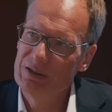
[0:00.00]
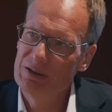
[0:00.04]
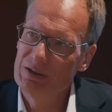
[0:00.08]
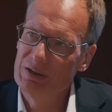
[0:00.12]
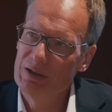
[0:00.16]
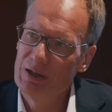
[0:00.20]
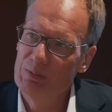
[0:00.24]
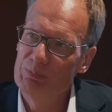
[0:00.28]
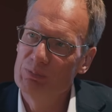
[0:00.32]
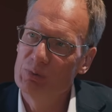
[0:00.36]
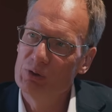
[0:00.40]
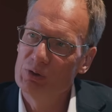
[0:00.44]
the
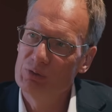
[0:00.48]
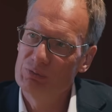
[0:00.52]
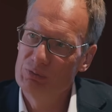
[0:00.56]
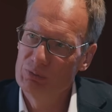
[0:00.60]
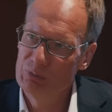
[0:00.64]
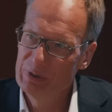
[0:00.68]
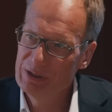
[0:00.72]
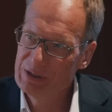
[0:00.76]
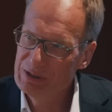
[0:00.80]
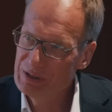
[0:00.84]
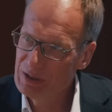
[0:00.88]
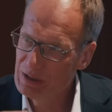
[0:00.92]
number of
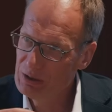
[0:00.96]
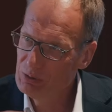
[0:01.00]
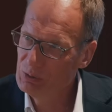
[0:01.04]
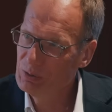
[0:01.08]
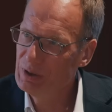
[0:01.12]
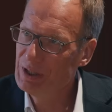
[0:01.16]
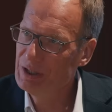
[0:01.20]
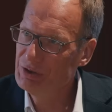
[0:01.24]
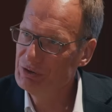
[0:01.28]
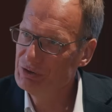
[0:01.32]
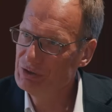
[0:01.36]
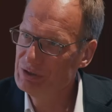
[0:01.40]
retail
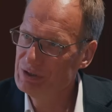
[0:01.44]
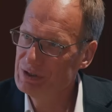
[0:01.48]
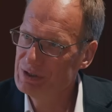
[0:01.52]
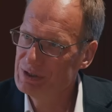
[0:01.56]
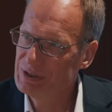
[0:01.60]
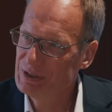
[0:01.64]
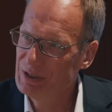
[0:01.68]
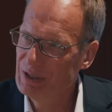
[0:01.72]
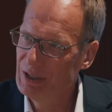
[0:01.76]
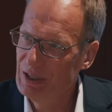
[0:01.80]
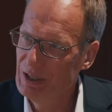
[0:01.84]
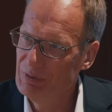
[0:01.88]
locations,